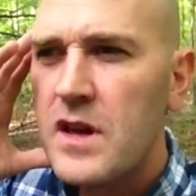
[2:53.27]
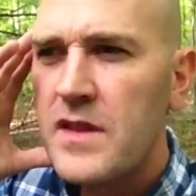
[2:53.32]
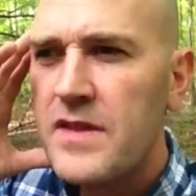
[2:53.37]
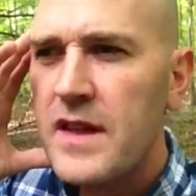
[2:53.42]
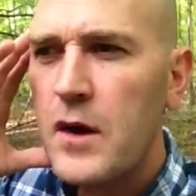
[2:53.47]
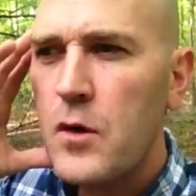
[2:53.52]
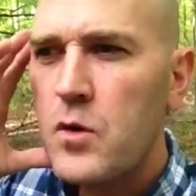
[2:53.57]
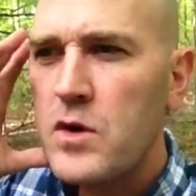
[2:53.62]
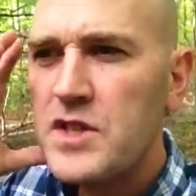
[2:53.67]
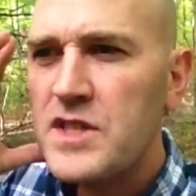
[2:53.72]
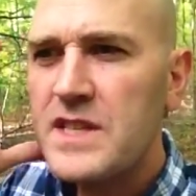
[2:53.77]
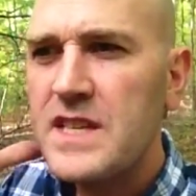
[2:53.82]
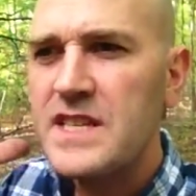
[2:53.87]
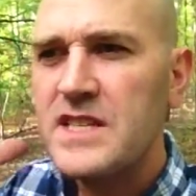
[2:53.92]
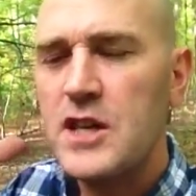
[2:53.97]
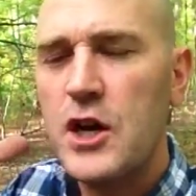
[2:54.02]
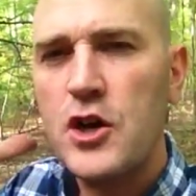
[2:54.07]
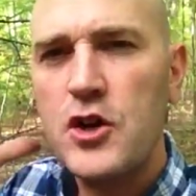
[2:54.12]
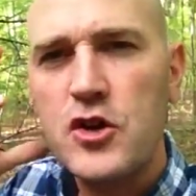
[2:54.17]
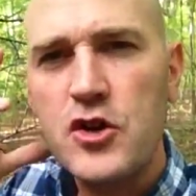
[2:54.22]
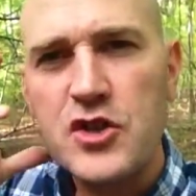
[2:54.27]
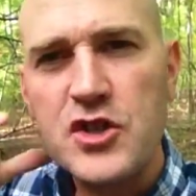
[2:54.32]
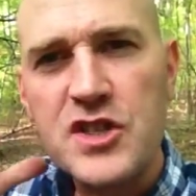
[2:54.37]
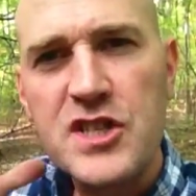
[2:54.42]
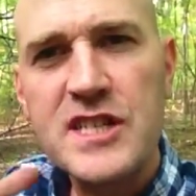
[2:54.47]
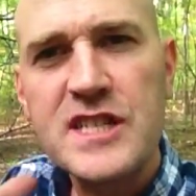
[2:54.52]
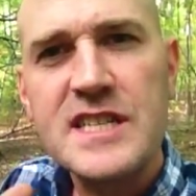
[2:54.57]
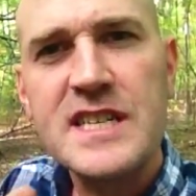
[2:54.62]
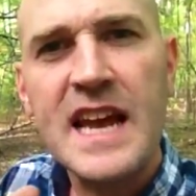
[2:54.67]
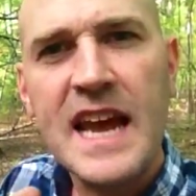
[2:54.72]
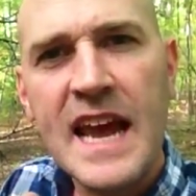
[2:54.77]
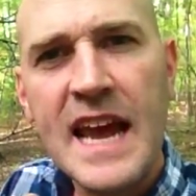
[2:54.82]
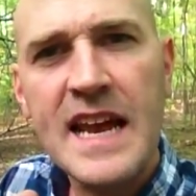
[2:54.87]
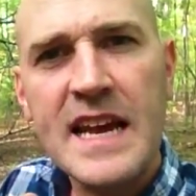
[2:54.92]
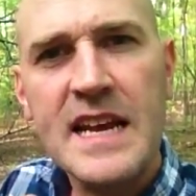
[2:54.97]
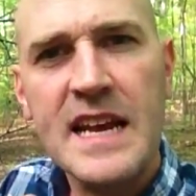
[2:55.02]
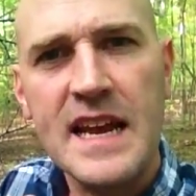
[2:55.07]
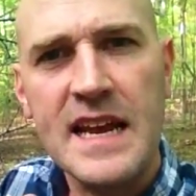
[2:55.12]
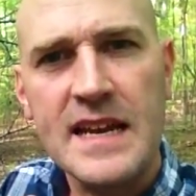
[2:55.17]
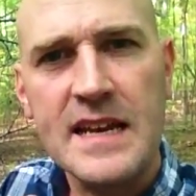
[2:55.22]
there was this
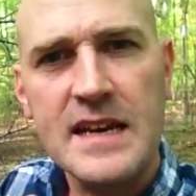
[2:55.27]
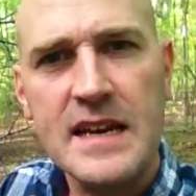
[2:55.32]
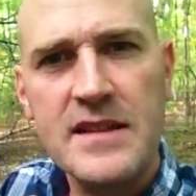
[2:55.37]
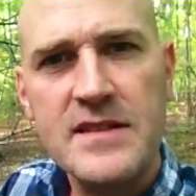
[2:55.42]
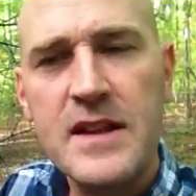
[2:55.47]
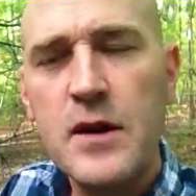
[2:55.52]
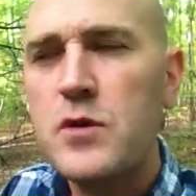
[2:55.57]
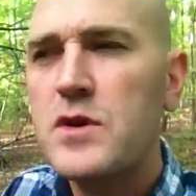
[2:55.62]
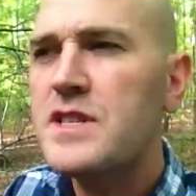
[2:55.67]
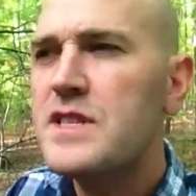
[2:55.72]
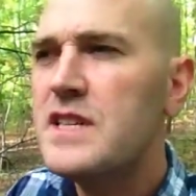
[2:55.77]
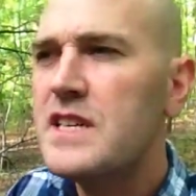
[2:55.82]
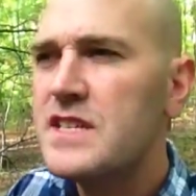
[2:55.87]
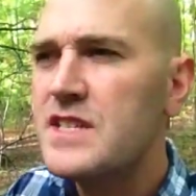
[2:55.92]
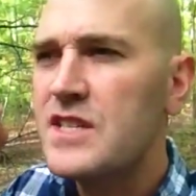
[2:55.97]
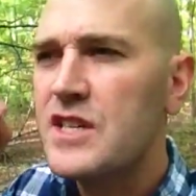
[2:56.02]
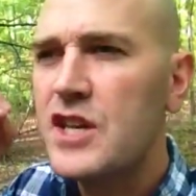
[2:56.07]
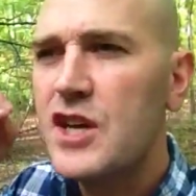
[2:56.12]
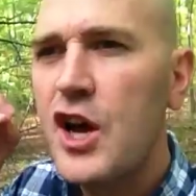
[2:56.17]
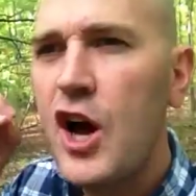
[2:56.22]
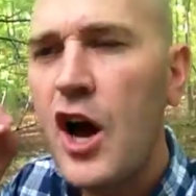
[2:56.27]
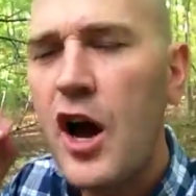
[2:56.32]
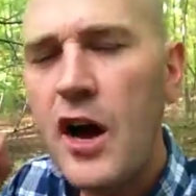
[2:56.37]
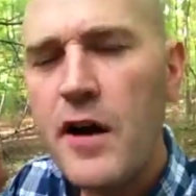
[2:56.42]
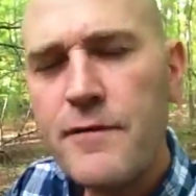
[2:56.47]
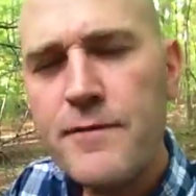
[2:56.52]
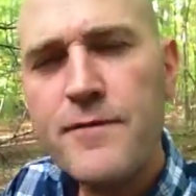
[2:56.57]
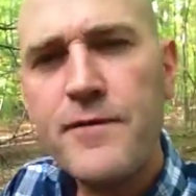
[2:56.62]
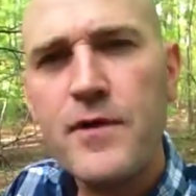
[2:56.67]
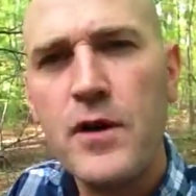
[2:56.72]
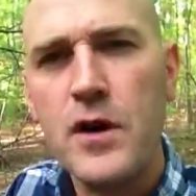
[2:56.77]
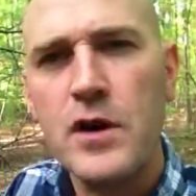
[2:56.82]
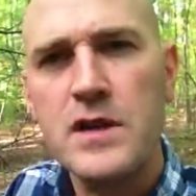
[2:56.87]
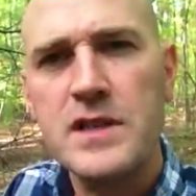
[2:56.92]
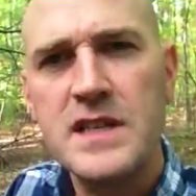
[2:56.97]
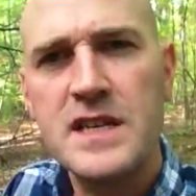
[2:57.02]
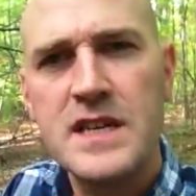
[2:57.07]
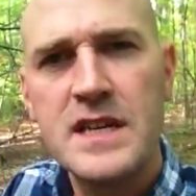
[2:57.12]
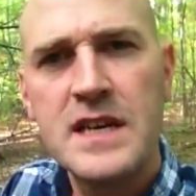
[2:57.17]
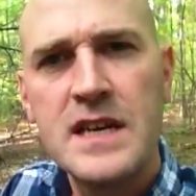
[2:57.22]
understanding, there was this
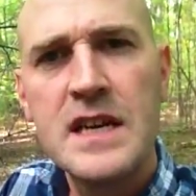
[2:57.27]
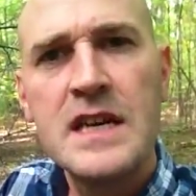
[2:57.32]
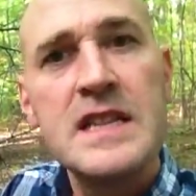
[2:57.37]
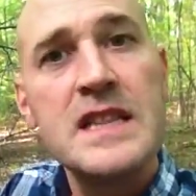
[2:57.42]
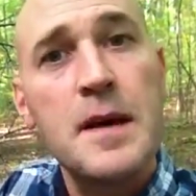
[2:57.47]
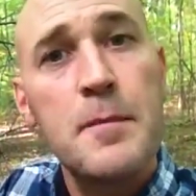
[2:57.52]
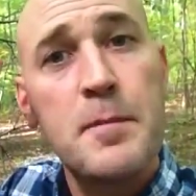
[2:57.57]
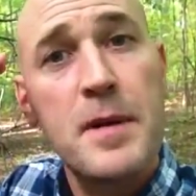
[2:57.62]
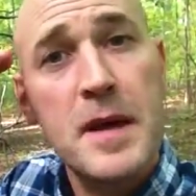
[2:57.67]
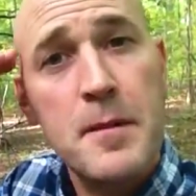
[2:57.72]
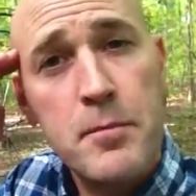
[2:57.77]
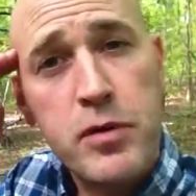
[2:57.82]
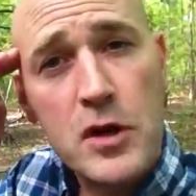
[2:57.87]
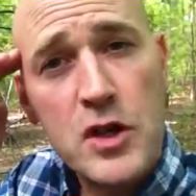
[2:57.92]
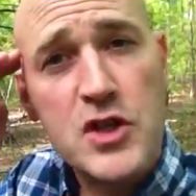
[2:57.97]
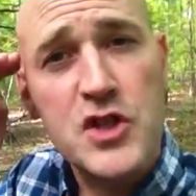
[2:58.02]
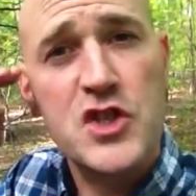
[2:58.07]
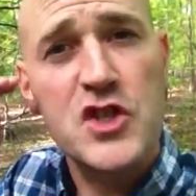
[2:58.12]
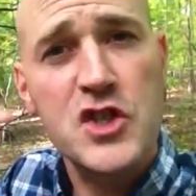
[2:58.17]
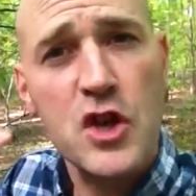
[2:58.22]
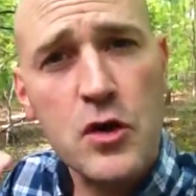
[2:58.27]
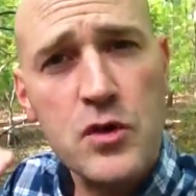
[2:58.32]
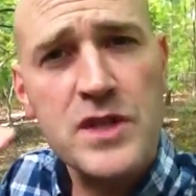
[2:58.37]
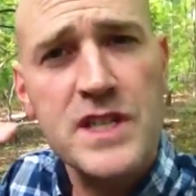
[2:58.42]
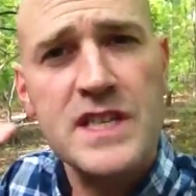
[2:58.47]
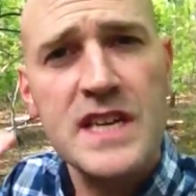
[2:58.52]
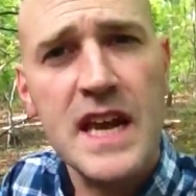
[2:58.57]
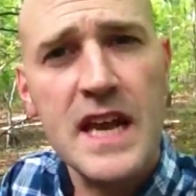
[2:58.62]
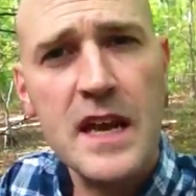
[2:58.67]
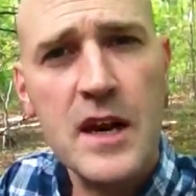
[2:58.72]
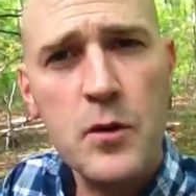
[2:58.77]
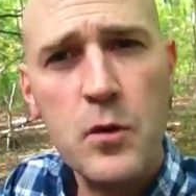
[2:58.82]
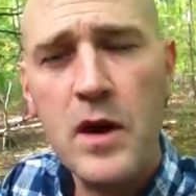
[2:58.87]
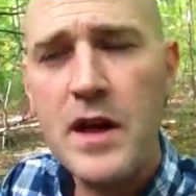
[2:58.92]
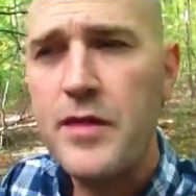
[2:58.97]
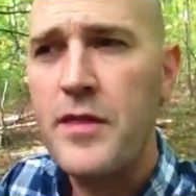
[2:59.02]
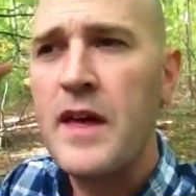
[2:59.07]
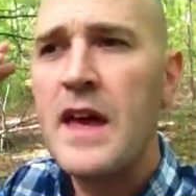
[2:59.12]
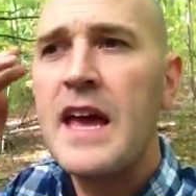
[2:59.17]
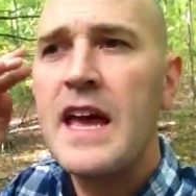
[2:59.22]
comfort that people associated
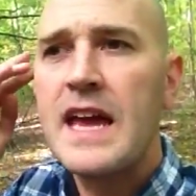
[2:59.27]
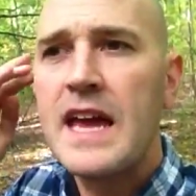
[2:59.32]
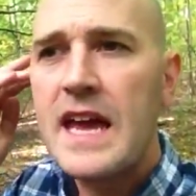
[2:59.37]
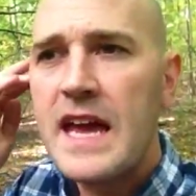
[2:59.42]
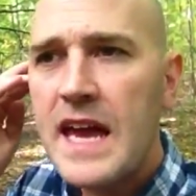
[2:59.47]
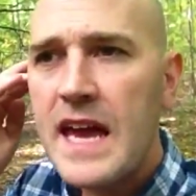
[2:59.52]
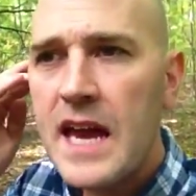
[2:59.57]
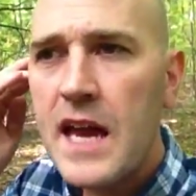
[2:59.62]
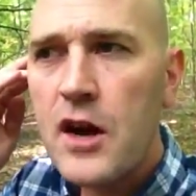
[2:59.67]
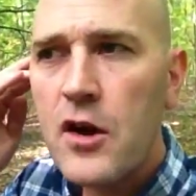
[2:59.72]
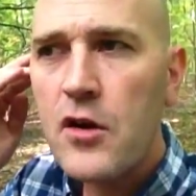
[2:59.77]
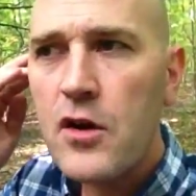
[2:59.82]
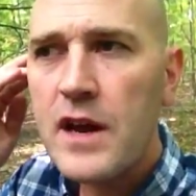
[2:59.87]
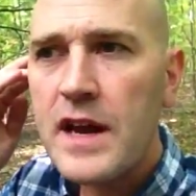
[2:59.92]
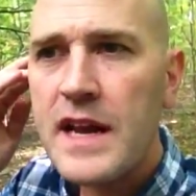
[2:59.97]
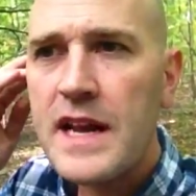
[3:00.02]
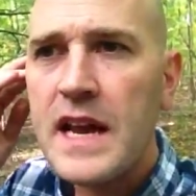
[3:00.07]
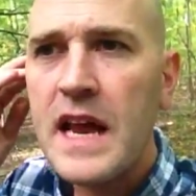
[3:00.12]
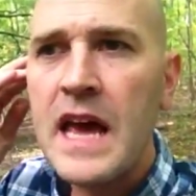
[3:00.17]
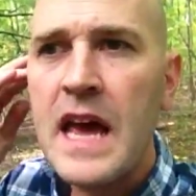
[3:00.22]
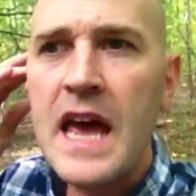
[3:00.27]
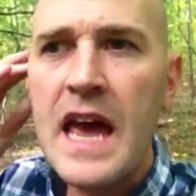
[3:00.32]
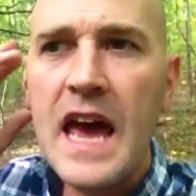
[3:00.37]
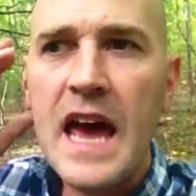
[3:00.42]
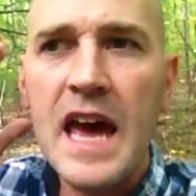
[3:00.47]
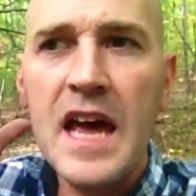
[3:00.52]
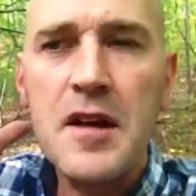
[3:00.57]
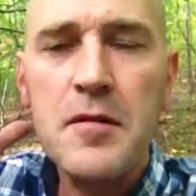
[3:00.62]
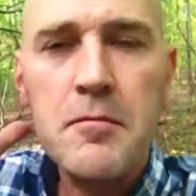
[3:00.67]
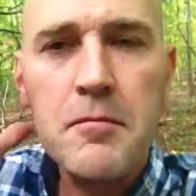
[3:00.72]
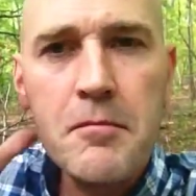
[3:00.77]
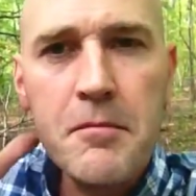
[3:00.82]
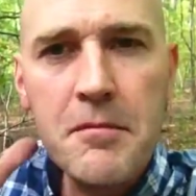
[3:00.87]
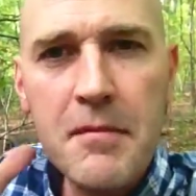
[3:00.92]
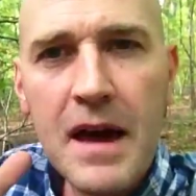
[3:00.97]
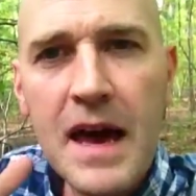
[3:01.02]
with hearing and